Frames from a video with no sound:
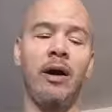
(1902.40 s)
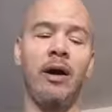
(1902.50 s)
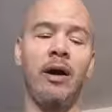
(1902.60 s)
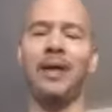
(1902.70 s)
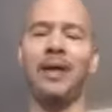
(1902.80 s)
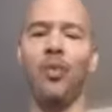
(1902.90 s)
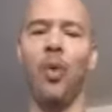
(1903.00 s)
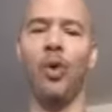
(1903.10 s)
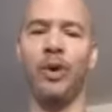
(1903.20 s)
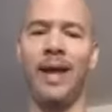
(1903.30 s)
get worn
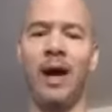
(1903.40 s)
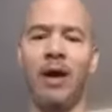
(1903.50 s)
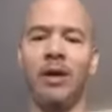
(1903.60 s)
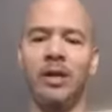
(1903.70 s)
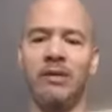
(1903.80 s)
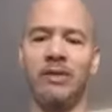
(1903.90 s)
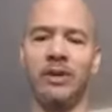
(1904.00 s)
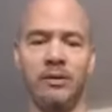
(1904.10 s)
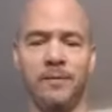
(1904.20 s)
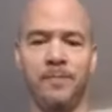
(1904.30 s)
down unevenly.
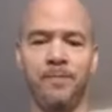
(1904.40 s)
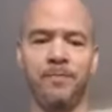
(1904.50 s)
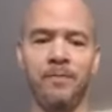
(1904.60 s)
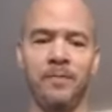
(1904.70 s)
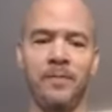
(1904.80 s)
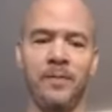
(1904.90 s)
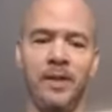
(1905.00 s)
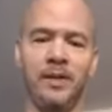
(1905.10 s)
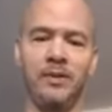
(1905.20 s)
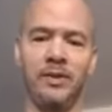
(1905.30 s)

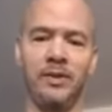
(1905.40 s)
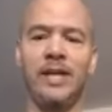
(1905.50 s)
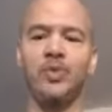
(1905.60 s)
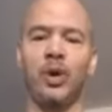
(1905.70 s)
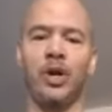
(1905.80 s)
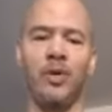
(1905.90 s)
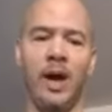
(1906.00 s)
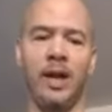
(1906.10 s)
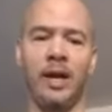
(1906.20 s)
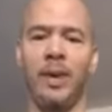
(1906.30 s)
That's where
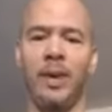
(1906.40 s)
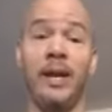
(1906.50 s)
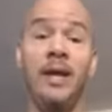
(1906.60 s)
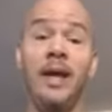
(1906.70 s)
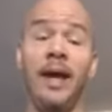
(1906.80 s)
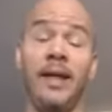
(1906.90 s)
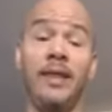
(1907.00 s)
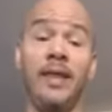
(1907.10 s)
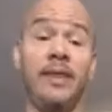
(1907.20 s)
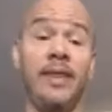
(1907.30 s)
chronic pain, and
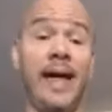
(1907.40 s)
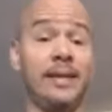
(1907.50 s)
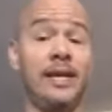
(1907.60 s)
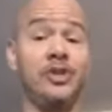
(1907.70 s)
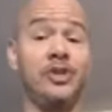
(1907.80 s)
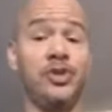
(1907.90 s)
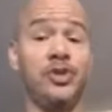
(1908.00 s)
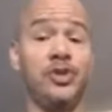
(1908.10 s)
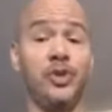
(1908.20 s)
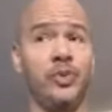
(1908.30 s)
then that leads
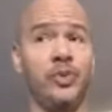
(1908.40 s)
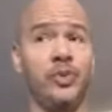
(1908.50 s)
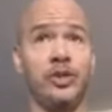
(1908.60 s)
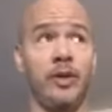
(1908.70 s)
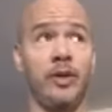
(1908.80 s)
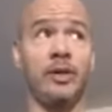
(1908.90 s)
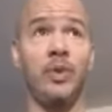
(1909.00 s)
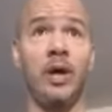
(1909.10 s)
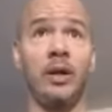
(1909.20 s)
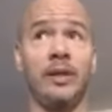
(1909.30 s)
to, which we can talk about as
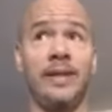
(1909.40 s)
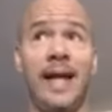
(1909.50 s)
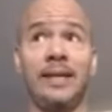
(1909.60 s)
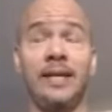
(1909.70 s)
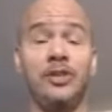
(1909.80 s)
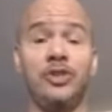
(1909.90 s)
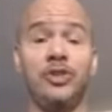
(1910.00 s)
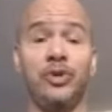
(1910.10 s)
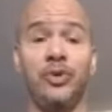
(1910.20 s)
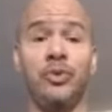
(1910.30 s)
well, that leads
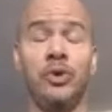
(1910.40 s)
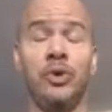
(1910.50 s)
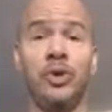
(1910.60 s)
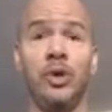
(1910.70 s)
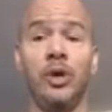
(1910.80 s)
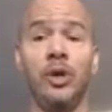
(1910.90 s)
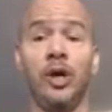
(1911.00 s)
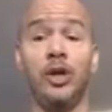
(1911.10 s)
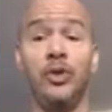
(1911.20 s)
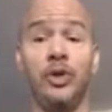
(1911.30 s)
to
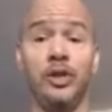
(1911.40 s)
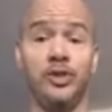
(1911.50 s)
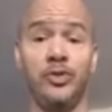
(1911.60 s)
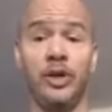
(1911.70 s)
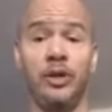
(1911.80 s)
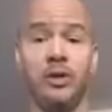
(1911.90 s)
acute injury,